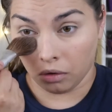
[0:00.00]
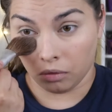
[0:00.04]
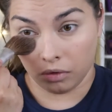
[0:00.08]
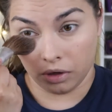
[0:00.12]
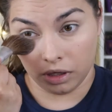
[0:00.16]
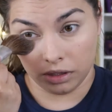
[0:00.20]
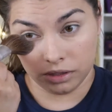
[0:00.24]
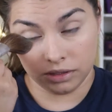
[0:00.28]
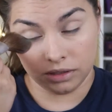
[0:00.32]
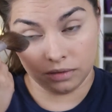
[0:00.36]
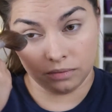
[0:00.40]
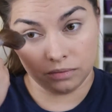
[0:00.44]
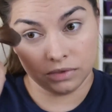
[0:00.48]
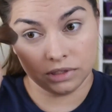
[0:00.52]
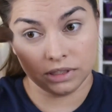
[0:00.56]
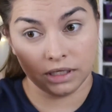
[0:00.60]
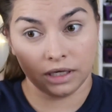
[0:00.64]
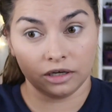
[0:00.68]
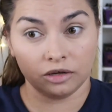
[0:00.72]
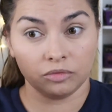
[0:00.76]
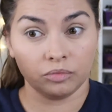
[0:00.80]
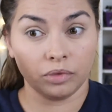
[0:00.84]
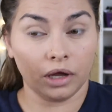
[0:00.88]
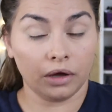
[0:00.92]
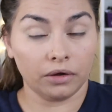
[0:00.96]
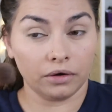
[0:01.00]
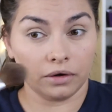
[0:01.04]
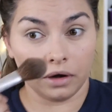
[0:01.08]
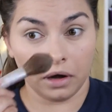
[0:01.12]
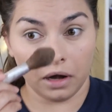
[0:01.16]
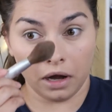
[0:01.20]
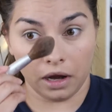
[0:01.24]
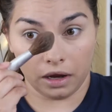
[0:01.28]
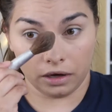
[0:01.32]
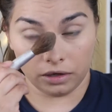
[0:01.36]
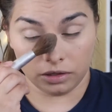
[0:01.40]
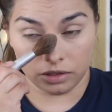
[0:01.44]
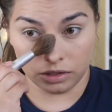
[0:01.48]
with some setting powder
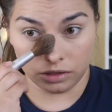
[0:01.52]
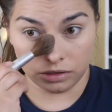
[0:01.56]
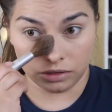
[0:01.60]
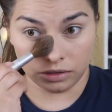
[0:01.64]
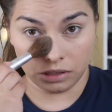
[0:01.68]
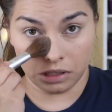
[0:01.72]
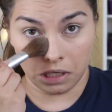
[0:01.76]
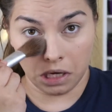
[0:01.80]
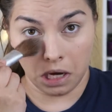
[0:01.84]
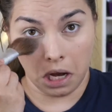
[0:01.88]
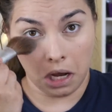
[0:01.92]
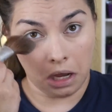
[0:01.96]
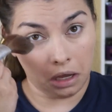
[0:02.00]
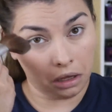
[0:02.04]
and just